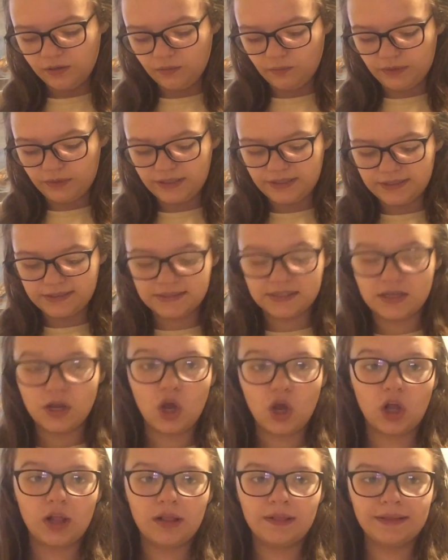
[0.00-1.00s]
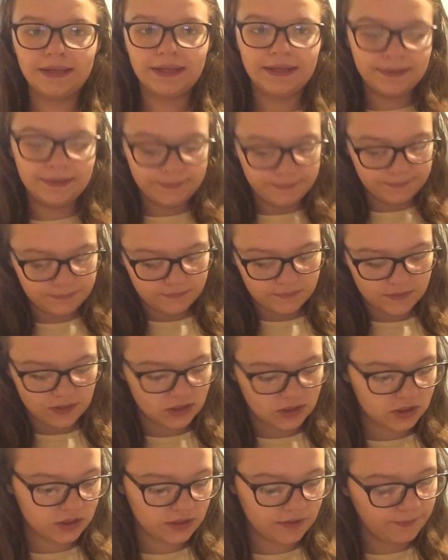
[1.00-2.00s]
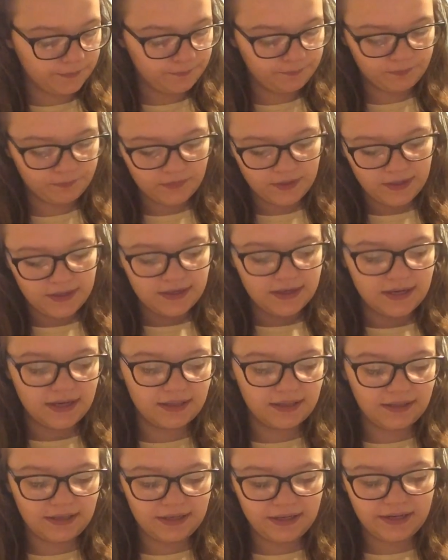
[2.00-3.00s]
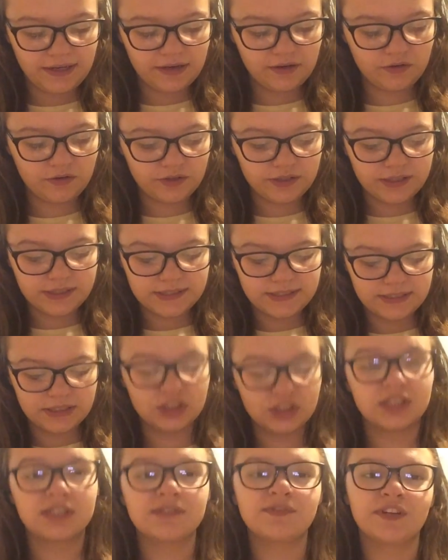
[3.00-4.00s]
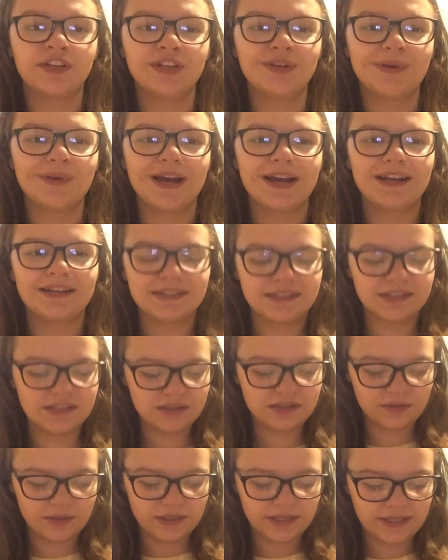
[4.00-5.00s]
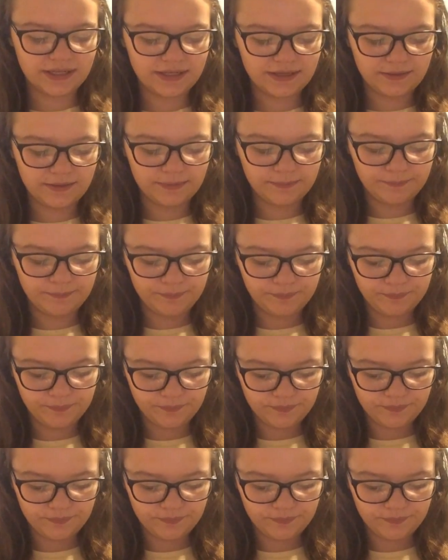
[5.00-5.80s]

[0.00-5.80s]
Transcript: when it's clean, so I let it get greasy just for you guys so I can